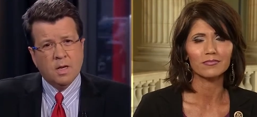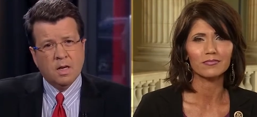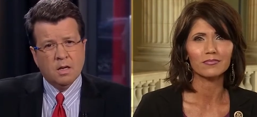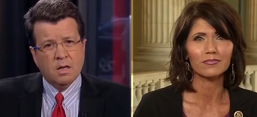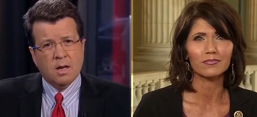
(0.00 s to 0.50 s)

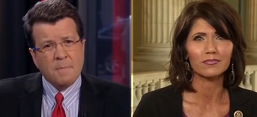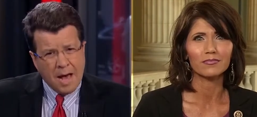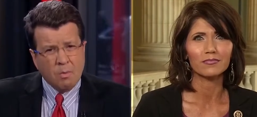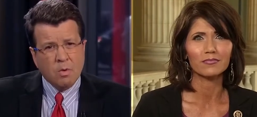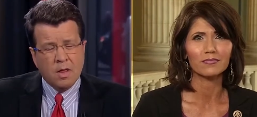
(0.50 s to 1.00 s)
Speaker 1: being
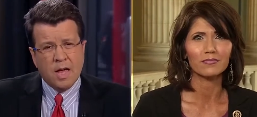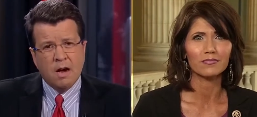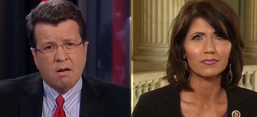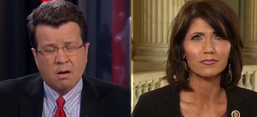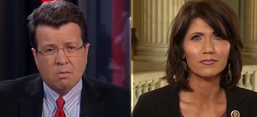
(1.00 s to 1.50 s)
about where
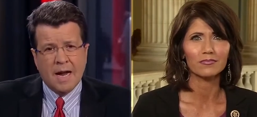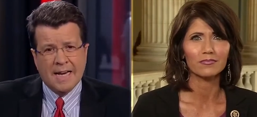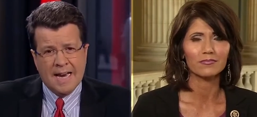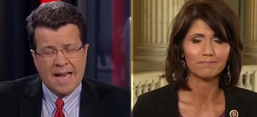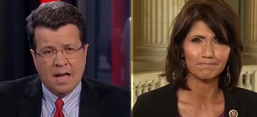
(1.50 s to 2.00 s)
they are
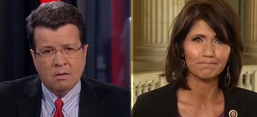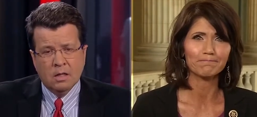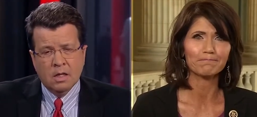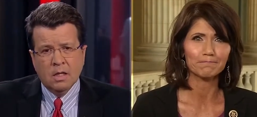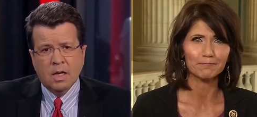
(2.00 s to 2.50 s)
right now. Mm
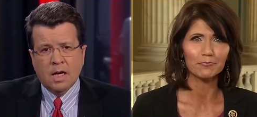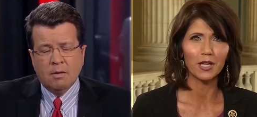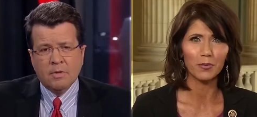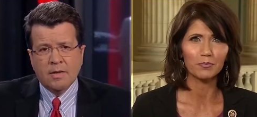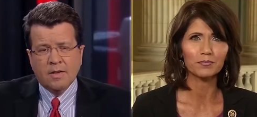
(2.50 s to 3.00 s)
-hmm.
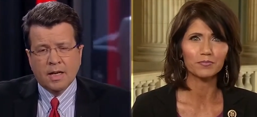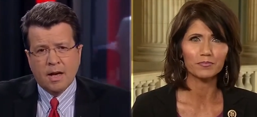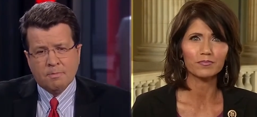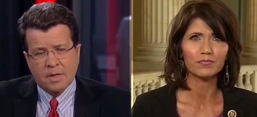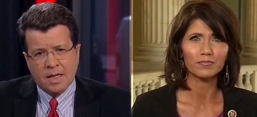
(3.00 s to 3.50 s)
um, They tick
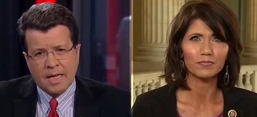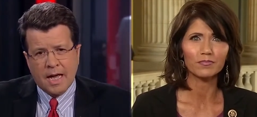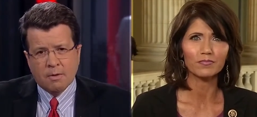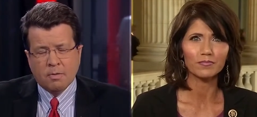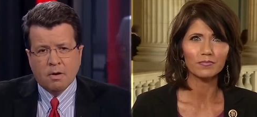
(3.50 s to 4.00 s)
up in the
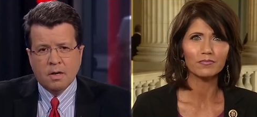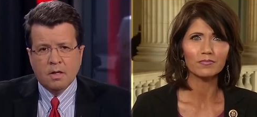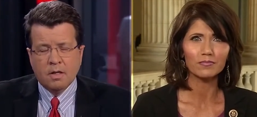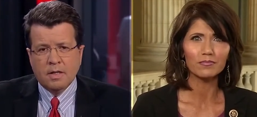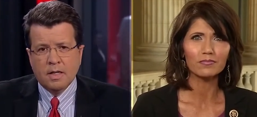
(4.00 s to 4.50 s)
latter part
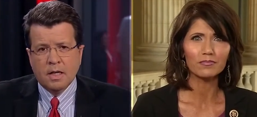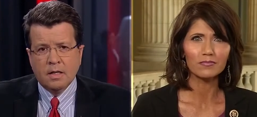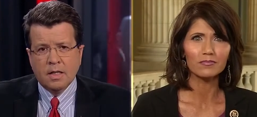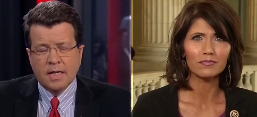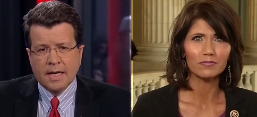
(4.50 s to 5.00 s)
of the, de
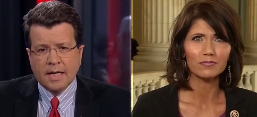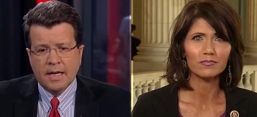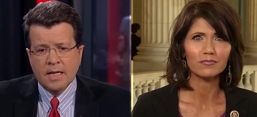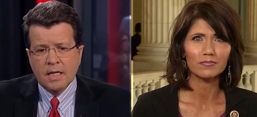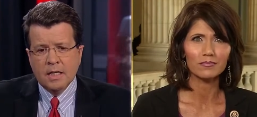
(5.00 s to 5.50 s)
the
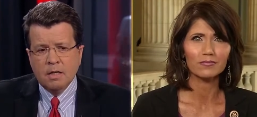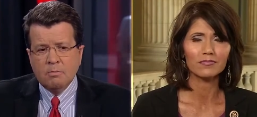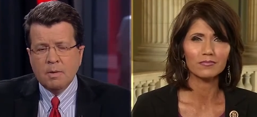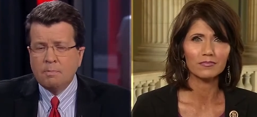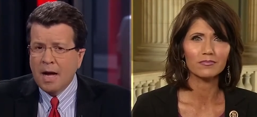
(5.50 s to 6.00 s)
decade.
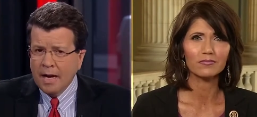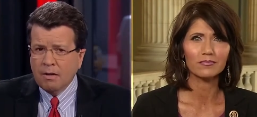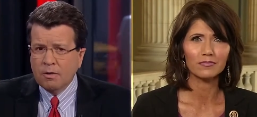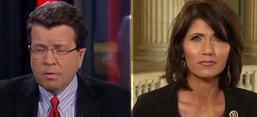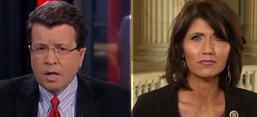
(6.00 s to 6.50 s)
But by and
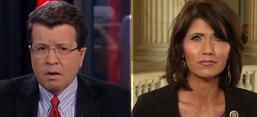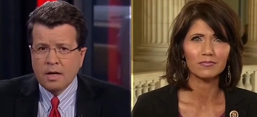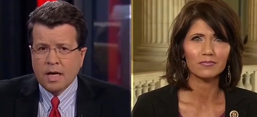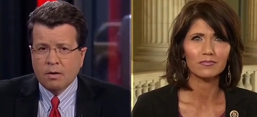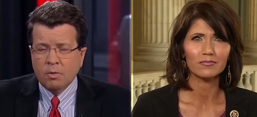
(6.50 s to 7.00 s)
large, where they
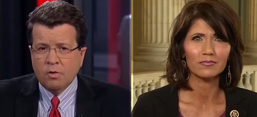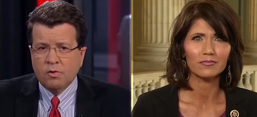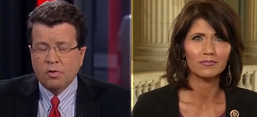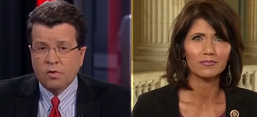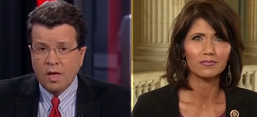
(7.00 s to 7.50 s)
are now, which
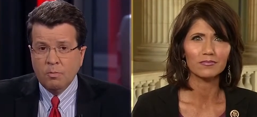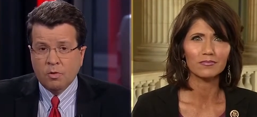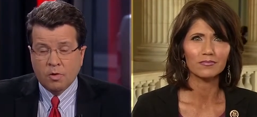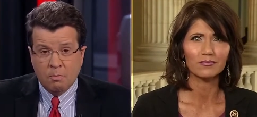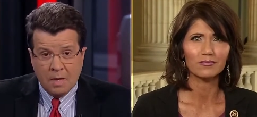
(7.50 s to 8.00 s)

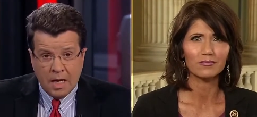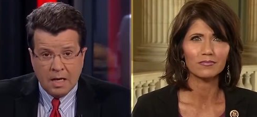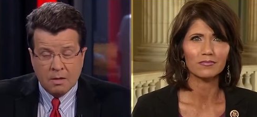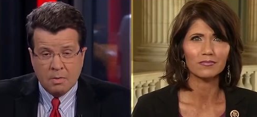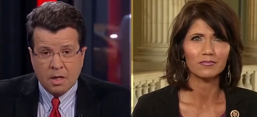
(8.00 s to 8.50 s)
seems to
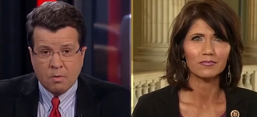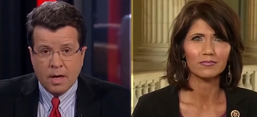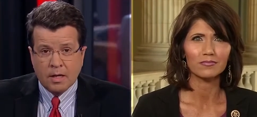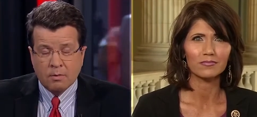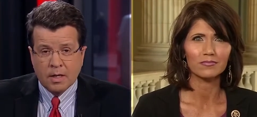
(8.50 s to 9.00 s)
me to be
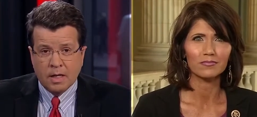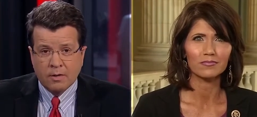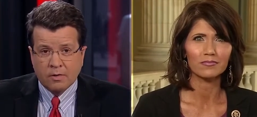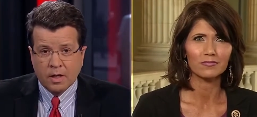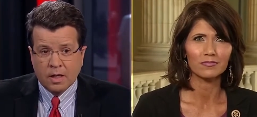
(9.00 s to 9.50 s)
quite
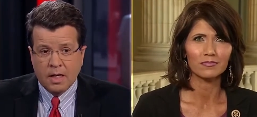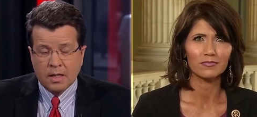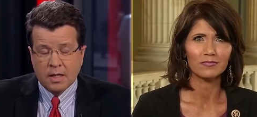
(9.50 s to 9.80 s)
unrealistic, that,